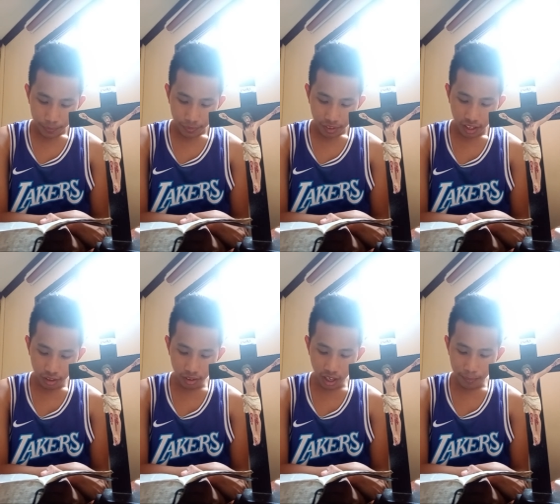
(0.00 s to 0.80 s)
He
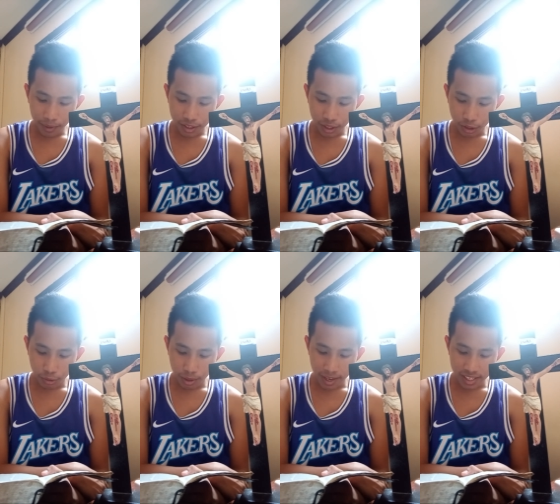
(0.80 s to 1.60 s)
looked up and saw
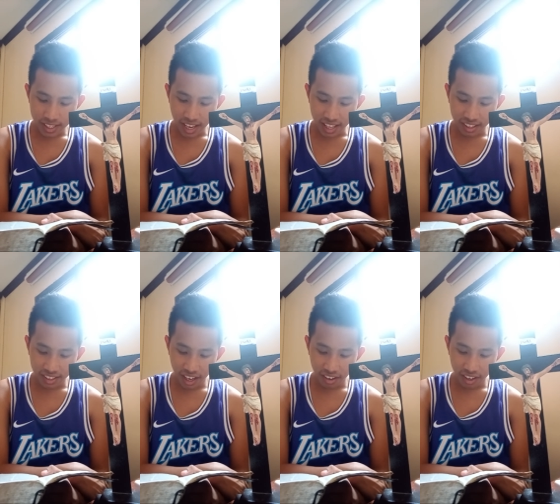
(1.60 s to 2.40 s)
3 men standing
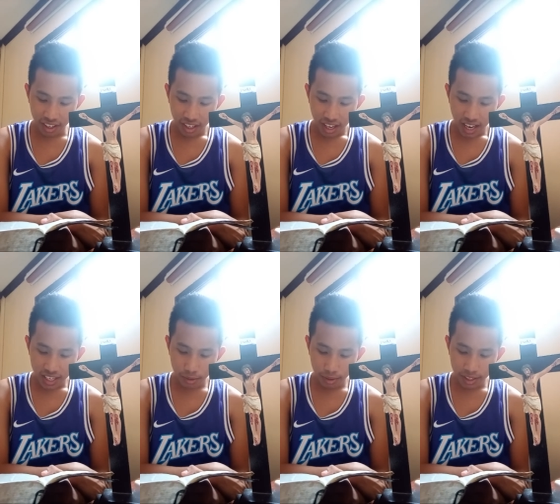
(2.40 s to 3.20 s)
there. As
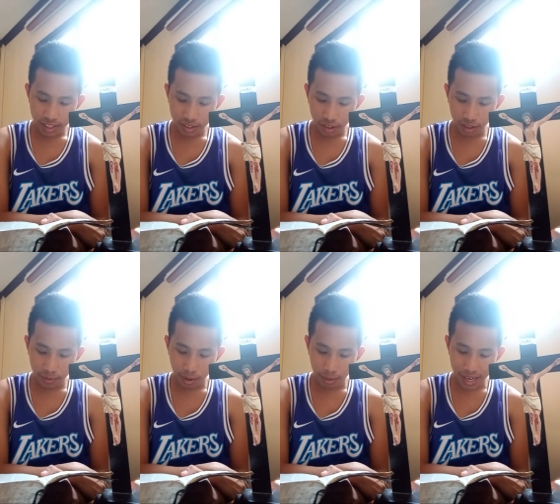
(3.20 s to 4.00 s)
soon as he saw them,
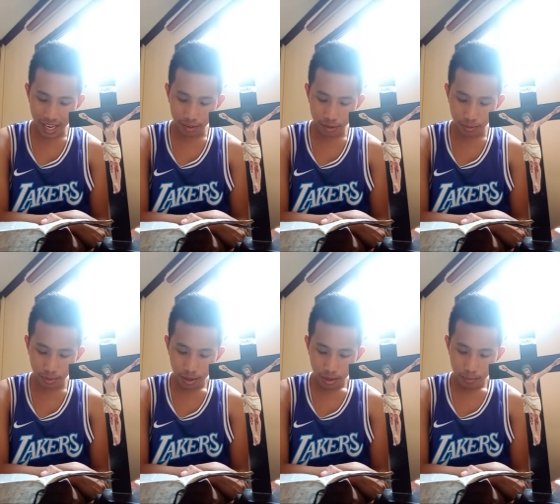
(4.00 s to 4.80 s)
he ran out to
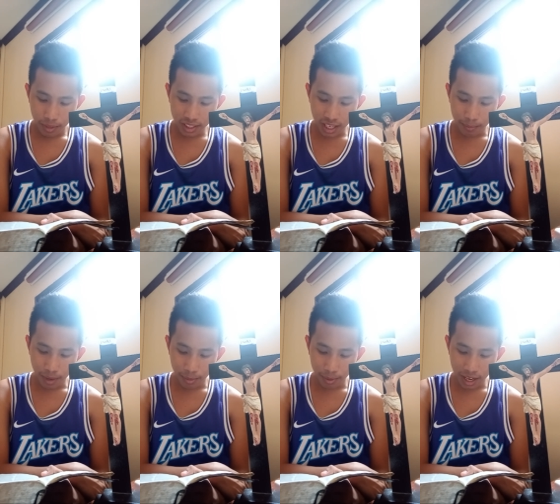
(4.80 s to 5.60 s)
meet them,
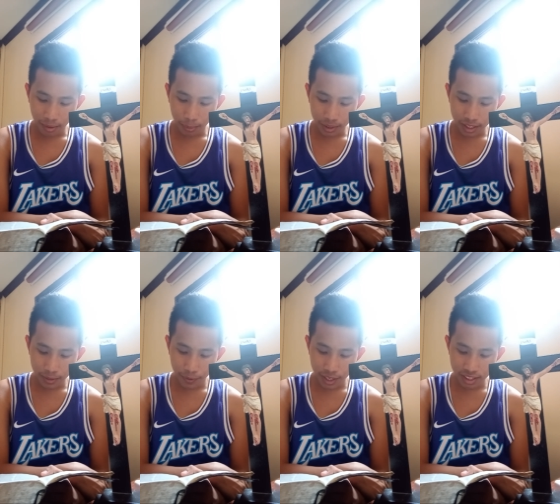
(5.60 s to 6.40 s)
bowing down with his
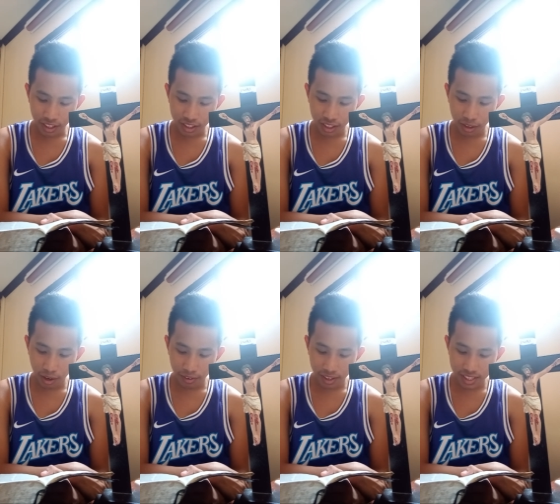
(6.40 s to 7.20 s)
face touching the
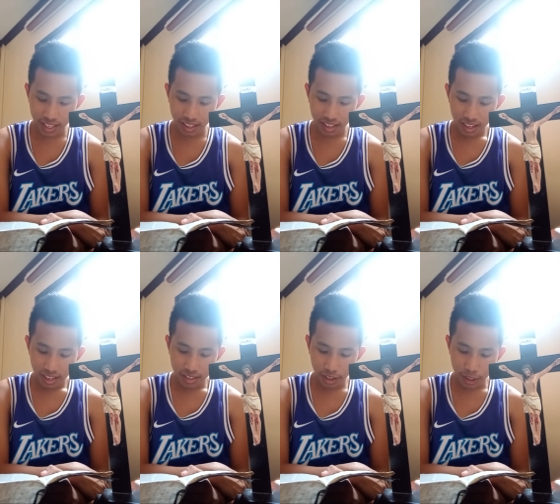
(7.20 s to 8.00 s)
ground. He said,
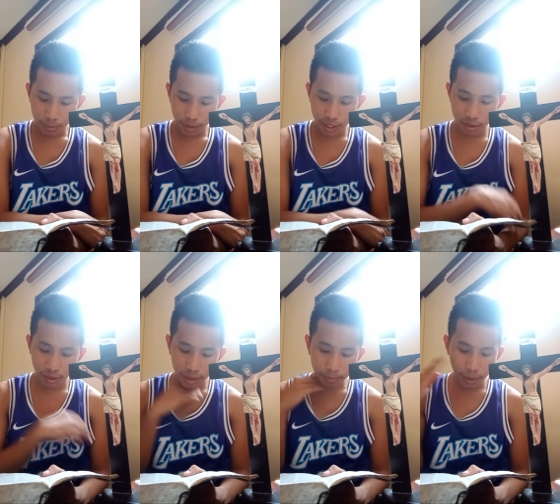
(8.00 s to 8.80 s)
sirs, please do
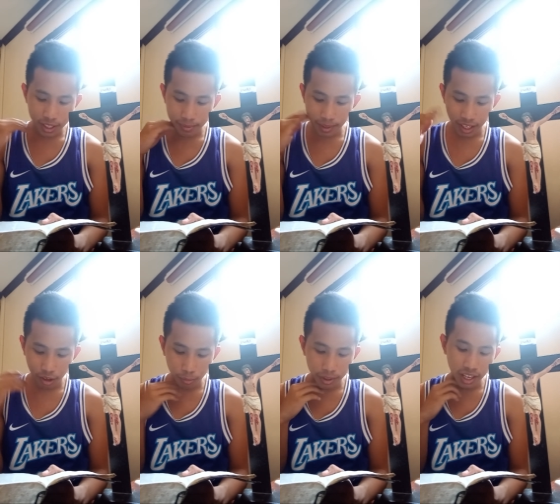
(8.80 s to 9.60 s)
not pass my
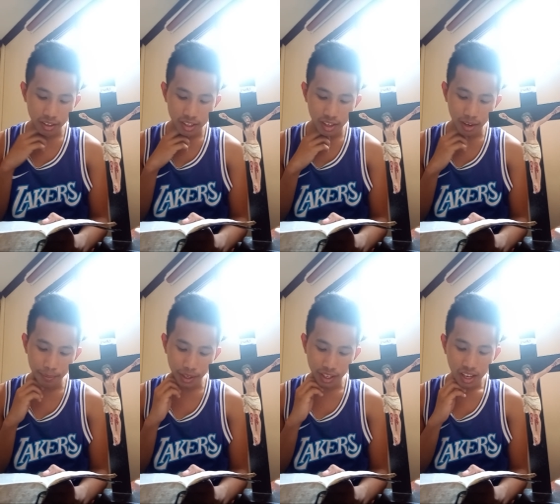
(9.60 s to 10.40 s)
home without
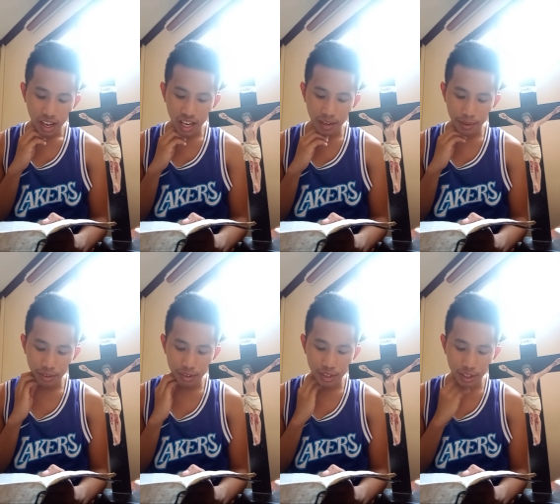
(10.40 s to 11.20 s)
stopping. I am here
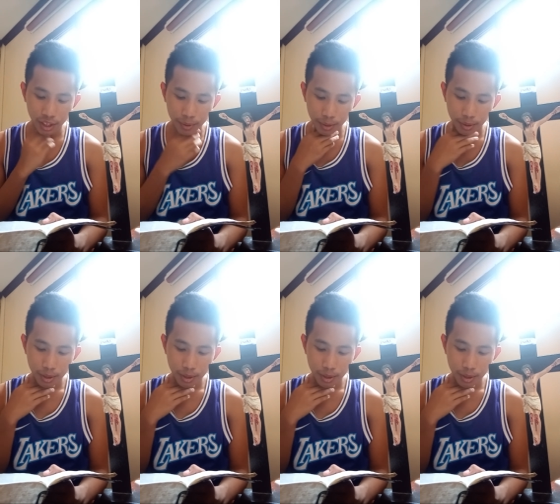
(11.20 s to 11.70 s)
to serve you.